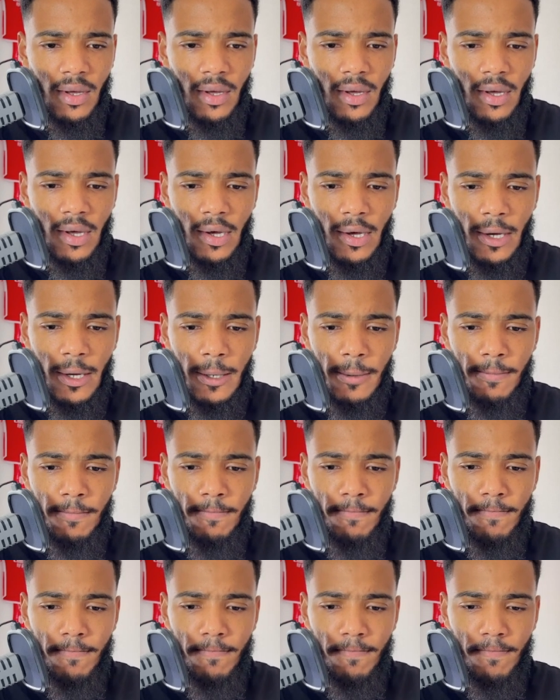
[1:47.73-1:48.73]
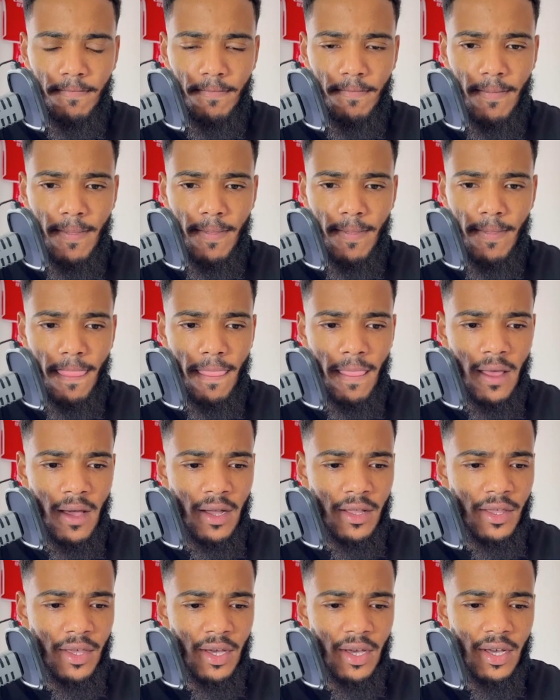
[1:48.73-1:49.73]
Um,
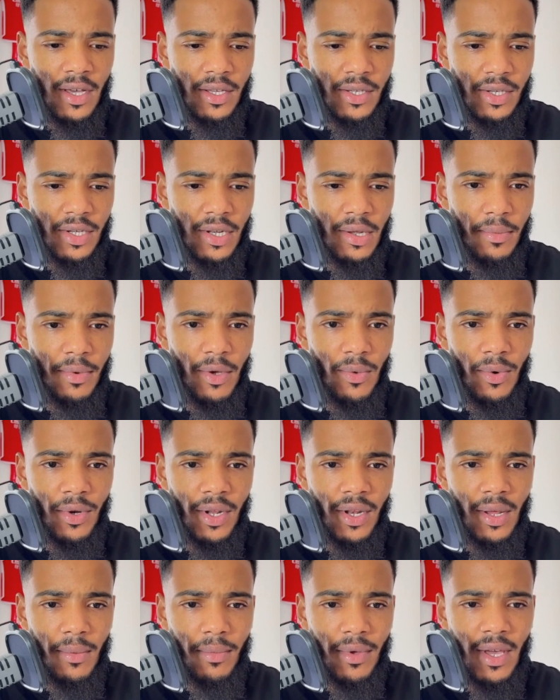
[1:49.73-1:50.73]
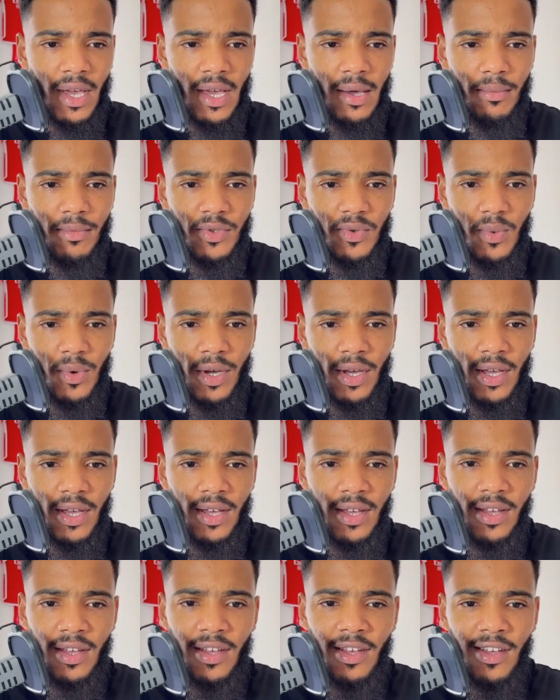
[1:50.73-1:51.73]
and yeah, it's going to be one of them games
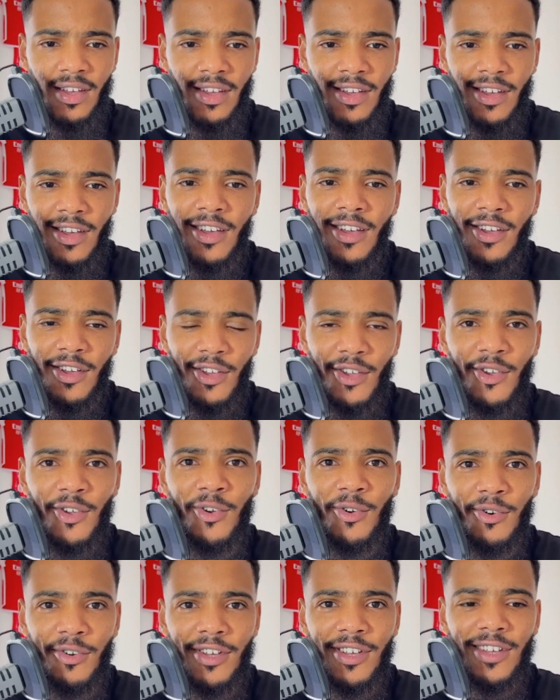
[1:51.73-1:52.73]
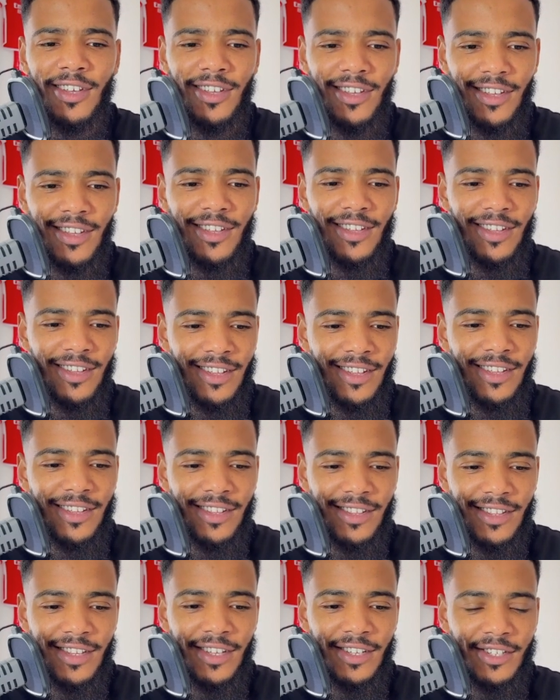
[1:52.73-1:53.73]
where, you know,
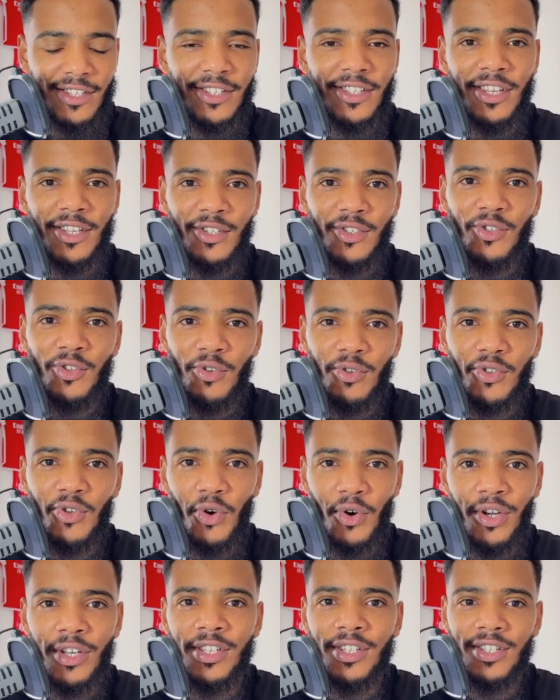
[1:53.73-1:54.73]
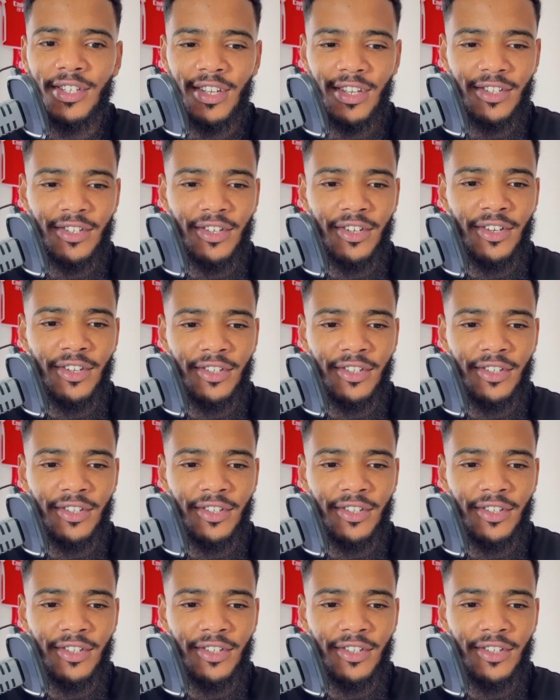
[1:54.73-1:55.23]
there's new toys to